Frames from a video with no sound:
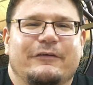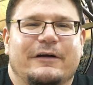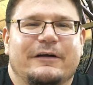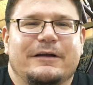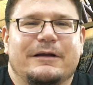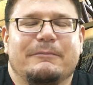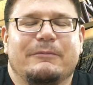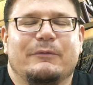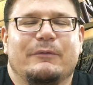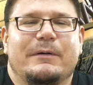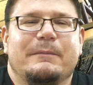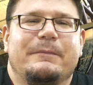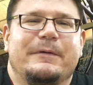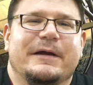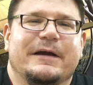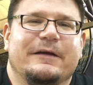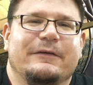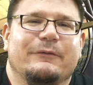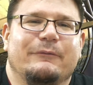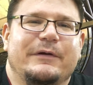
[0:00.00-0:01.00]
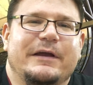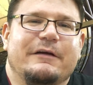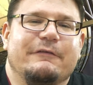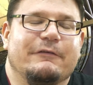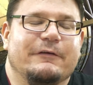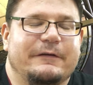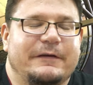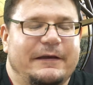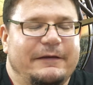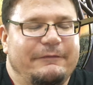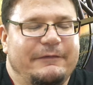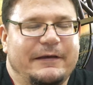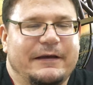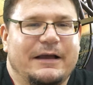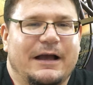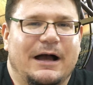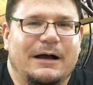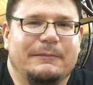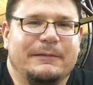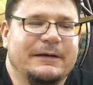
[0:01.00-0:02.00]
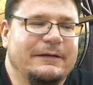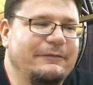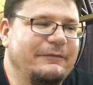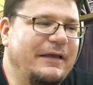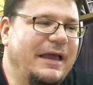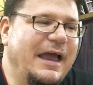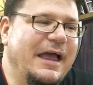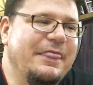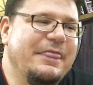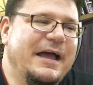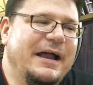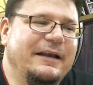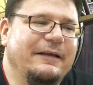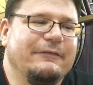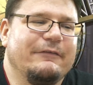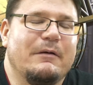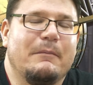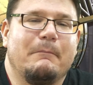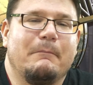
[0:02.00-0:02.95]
to our number one pick of the week for DC Comics, and that is